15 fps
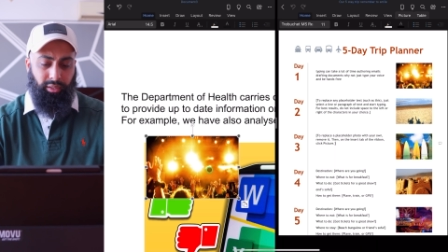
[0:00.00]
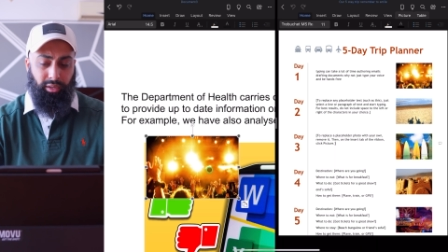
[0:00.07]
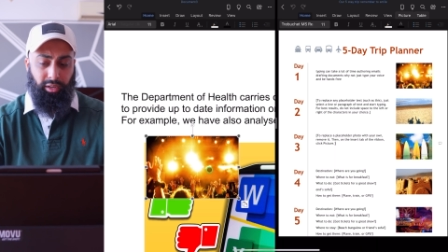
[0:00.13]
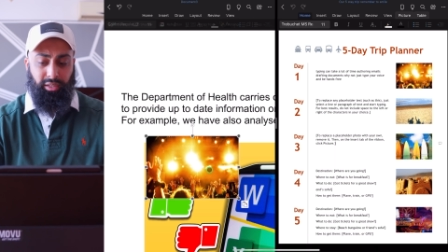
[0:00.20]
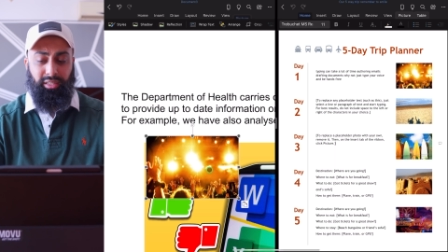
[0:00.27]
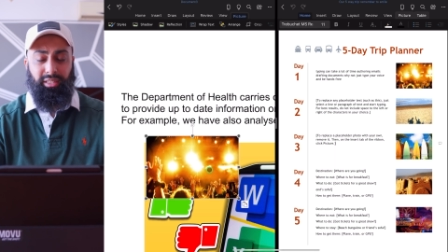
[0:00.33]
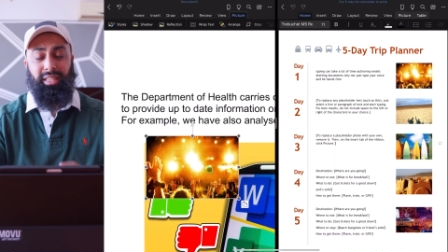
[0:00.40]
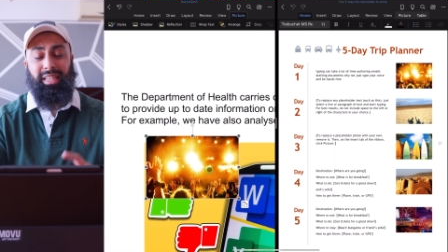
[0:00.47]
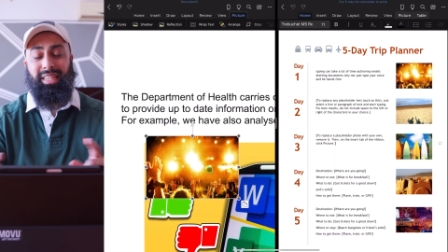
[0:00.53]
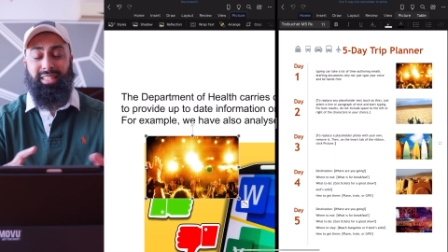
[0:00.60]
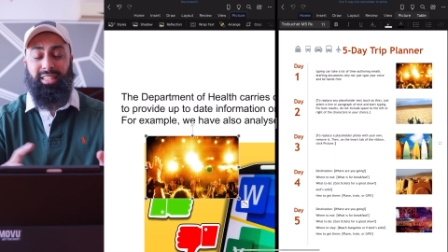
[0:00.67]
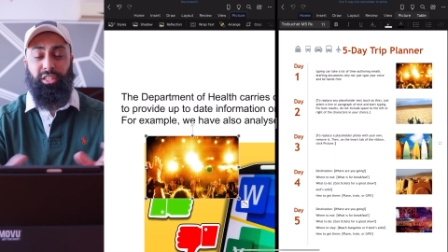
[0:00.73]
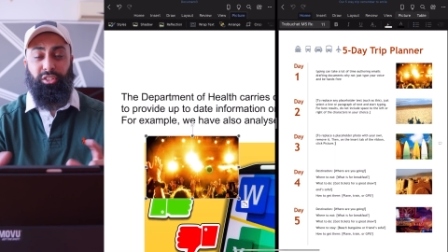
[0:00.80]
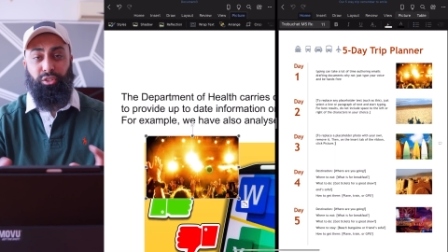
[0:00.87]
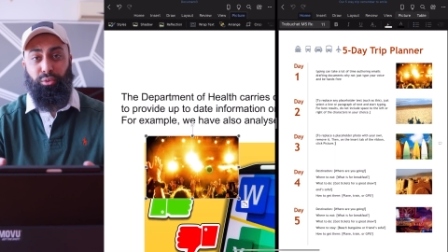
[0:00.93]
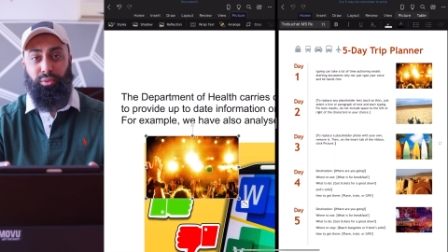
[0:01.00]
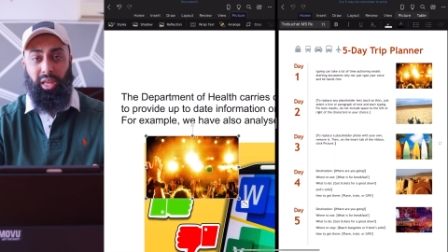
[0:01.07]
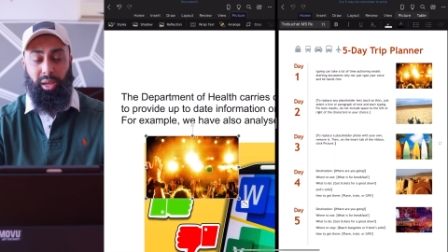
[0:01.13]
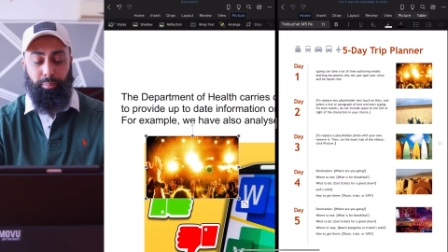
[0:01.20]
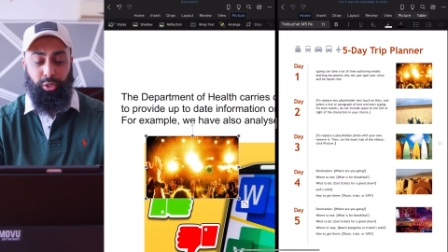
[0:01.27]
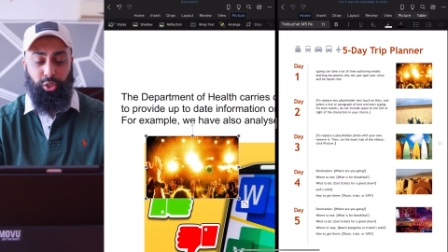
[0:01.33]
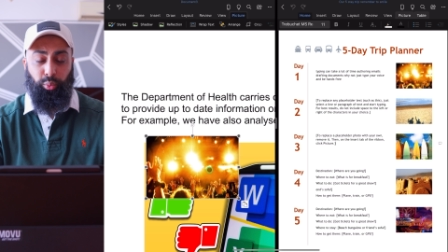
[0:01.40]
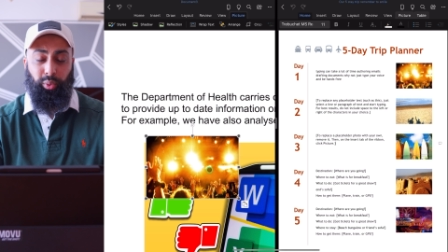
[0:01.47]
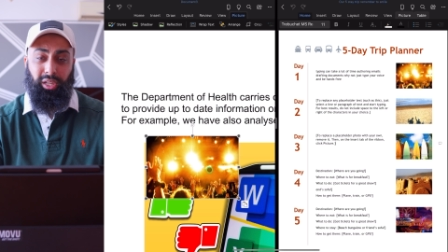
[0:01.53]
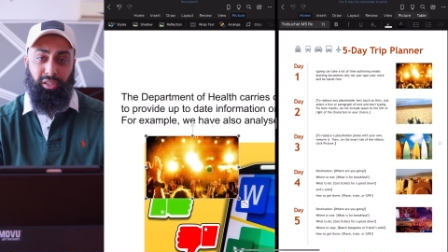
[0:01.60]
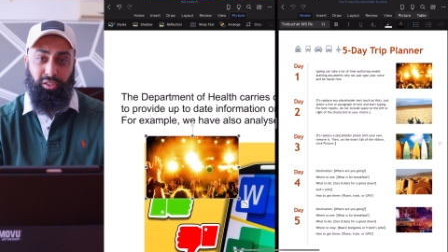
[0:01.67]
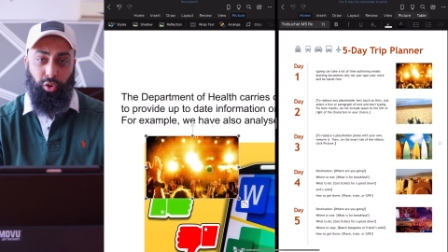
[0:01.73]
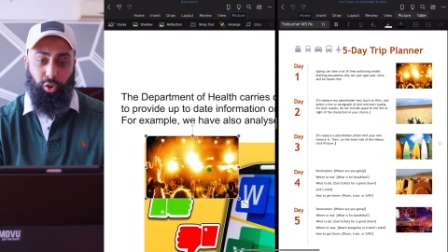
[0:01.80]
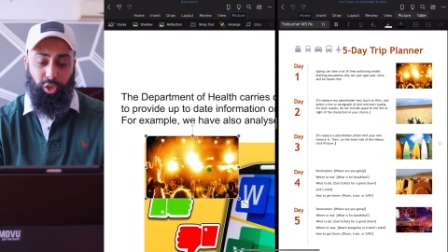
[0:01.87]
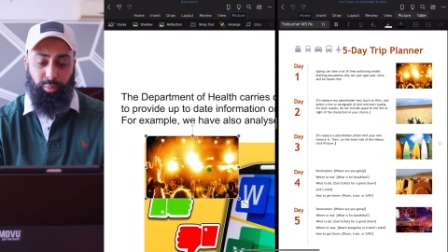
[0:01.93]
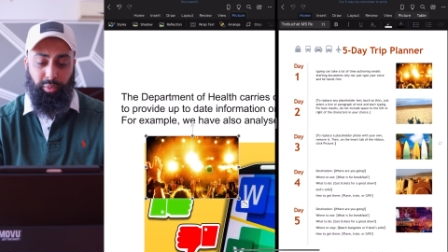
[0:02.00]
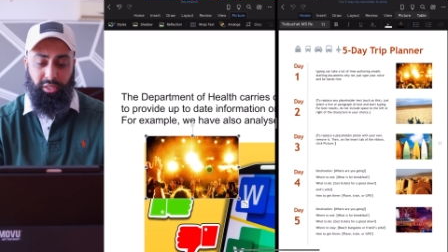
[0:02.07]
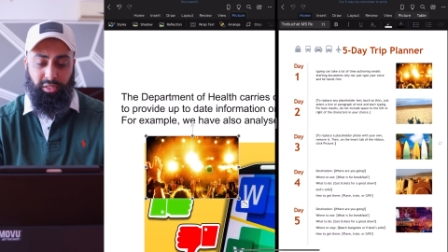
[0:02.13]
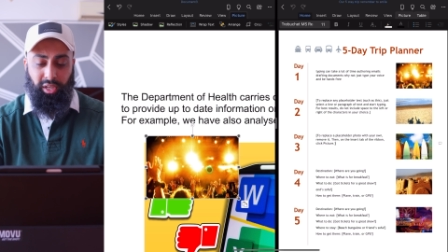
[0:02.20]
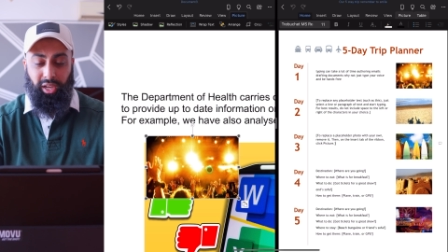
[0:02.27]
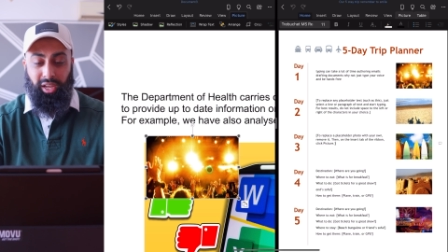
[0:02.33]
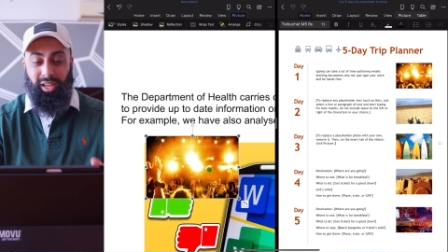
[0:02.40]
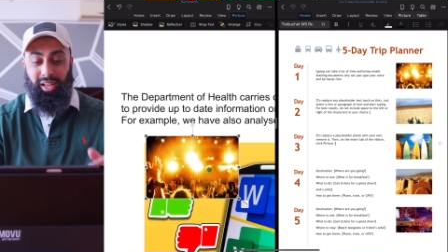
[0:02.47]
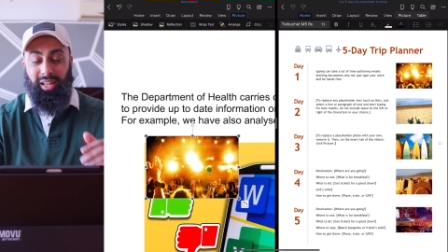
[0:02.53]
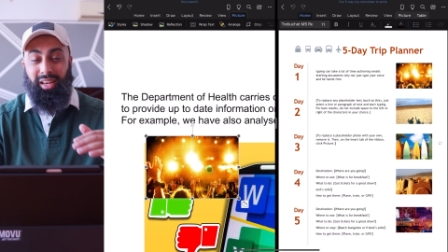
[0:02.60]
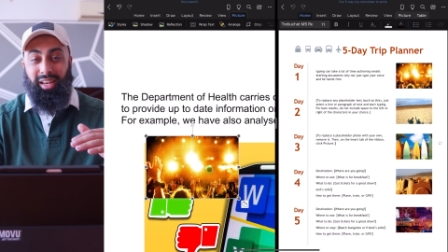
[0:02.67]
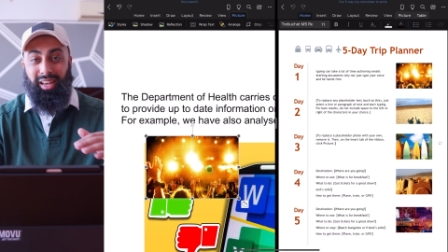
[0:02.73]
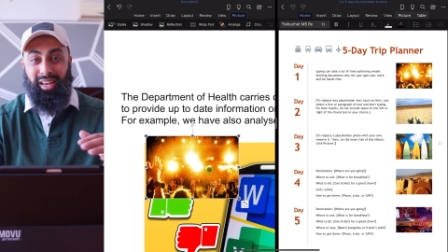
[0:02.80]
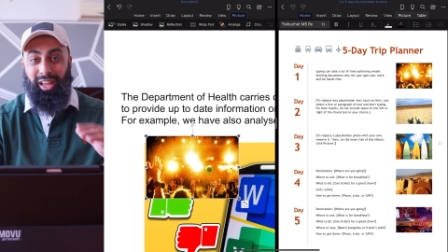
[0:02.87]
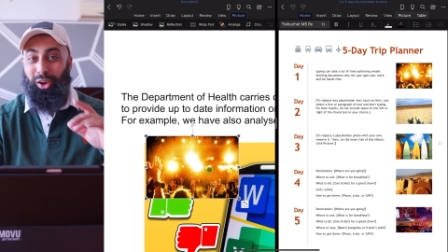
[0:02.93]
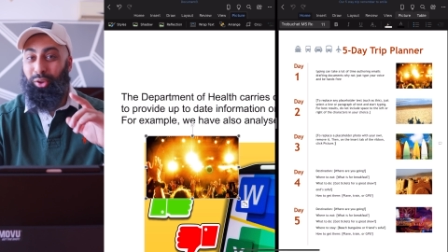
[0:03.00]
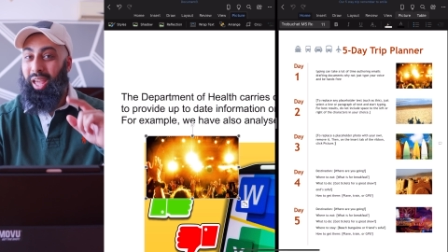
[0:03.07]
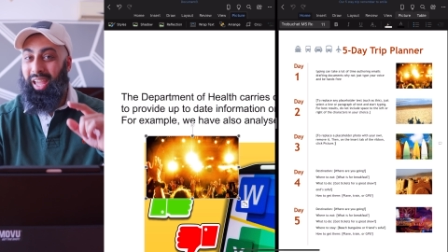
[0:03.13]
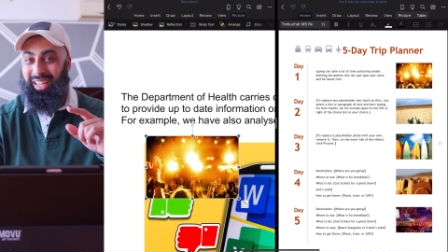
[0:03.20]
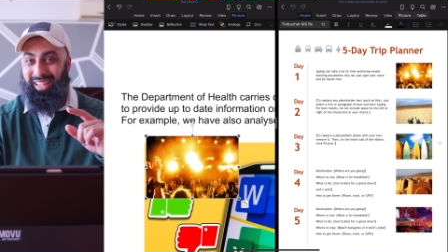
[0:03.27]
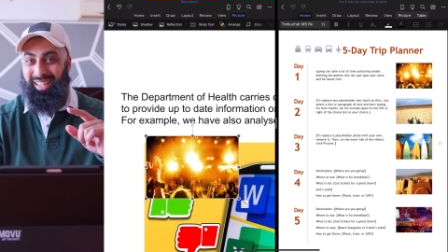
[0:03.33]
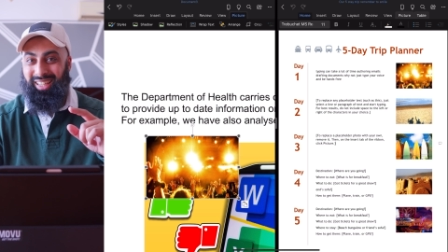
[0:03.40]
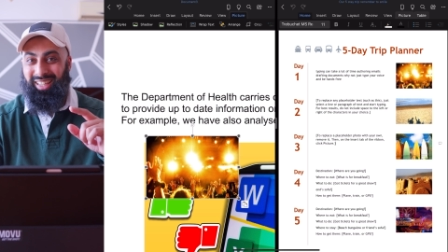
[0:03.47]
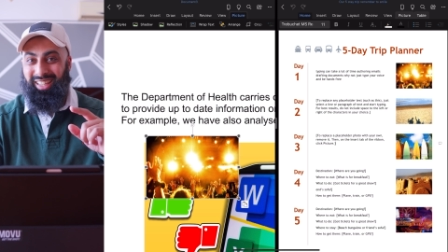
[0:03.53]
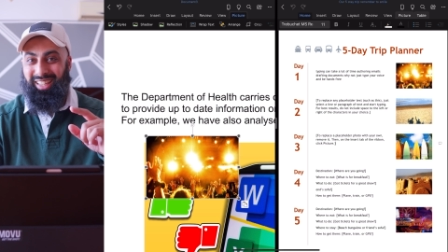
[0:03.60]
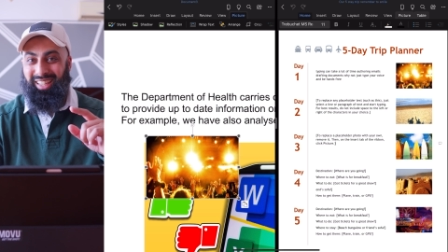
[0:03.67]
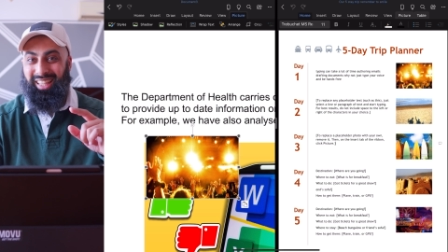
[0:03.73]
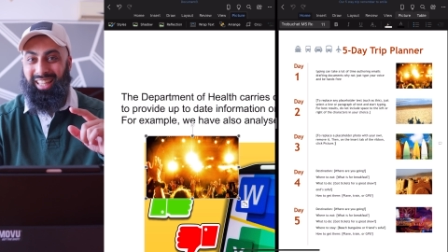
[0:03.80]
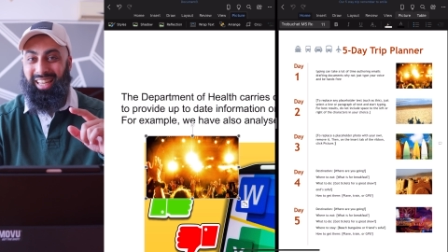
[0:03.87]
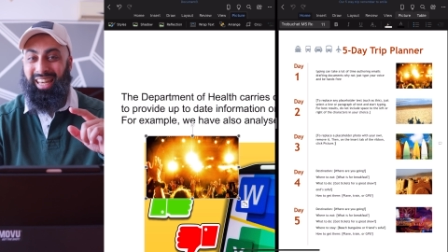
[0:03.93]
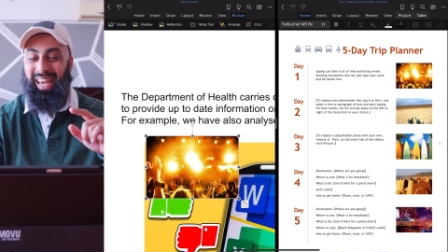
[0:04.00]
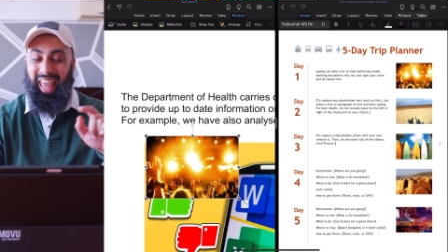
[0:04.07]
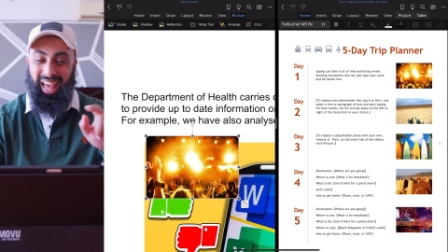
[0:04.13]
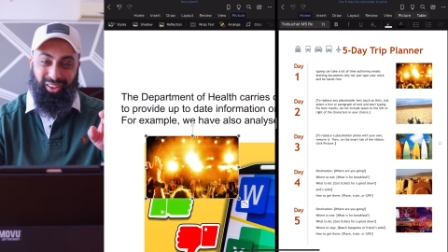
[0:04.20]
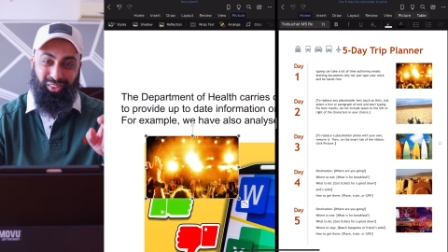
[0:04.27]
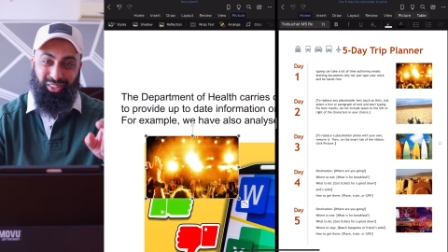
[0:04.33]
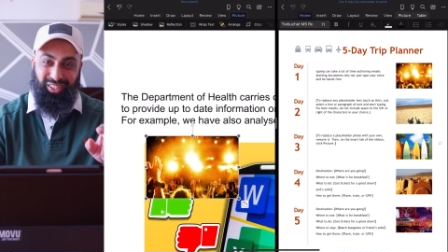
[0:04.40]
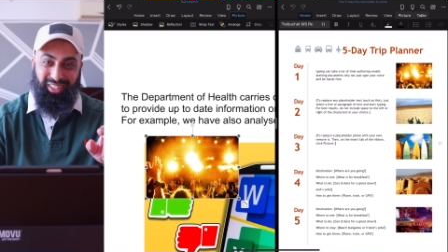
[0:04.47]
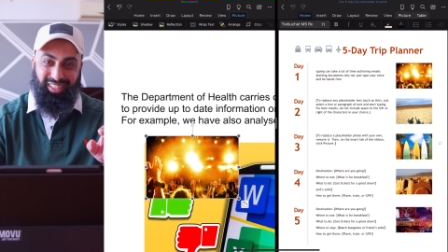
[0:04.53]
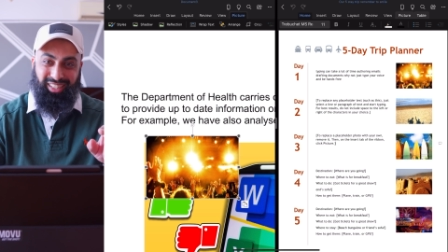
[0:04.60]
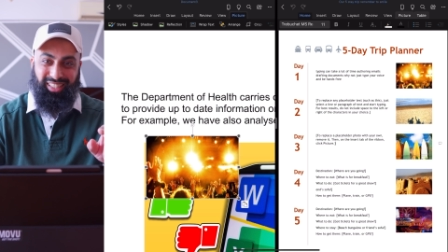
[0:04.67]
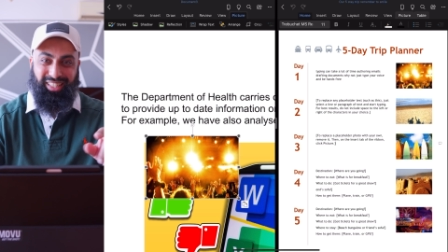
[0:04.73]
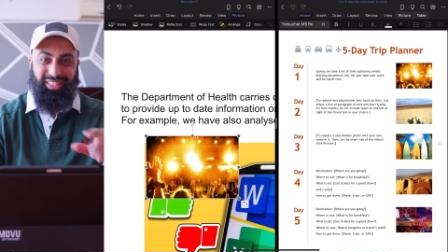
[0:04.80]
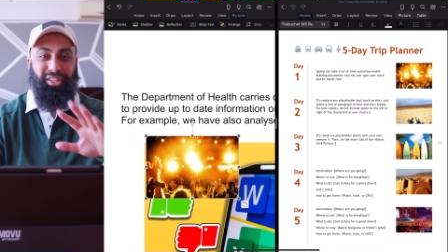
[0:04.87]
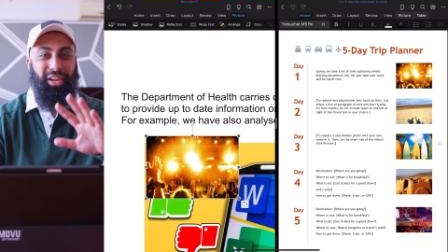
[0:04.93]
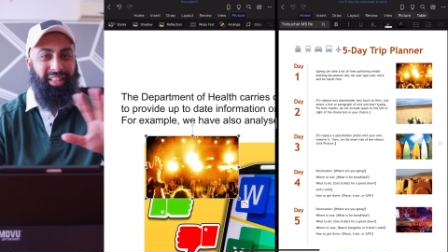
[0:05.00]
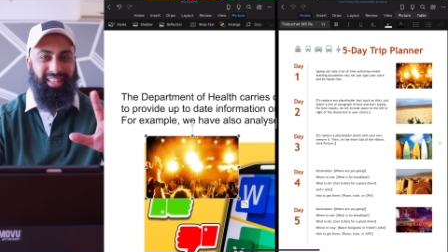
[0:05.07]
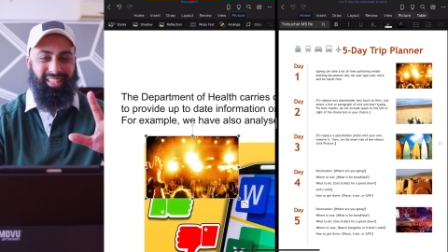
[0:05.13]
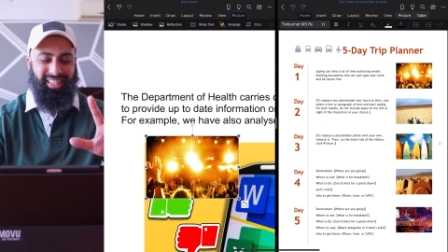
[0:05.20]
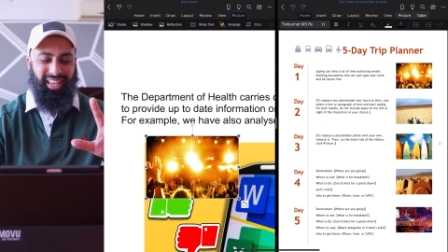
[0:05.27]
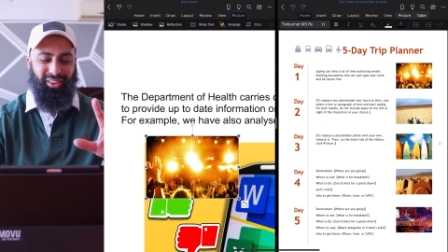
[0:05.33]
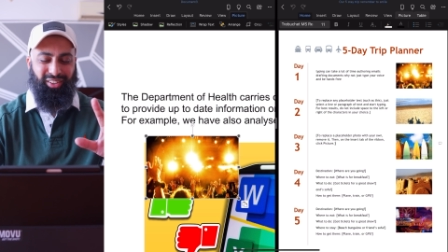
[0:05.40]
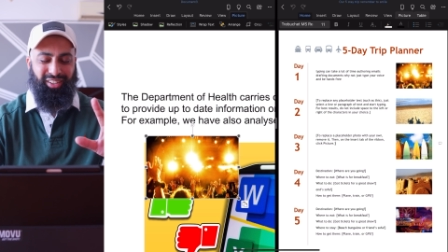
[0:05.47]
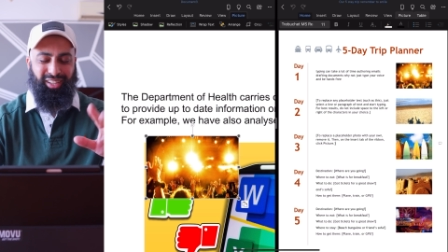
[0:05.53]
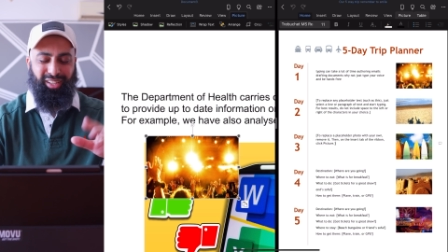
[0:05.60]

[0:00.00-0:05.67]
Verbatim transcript: I can easily do that between documents. Okay, now check this out.